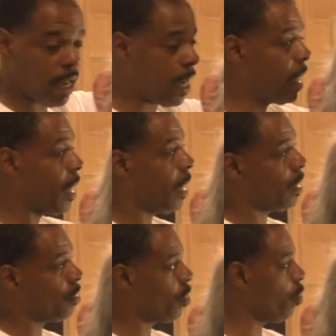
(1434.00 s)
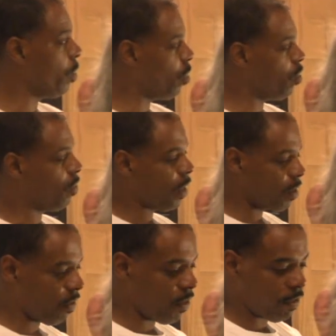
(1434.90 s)
out. And so we moved here in
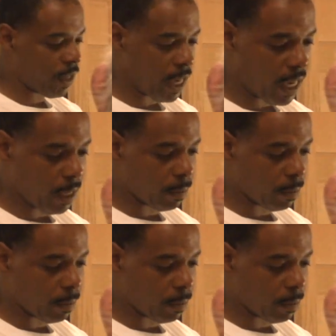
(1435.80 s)
58.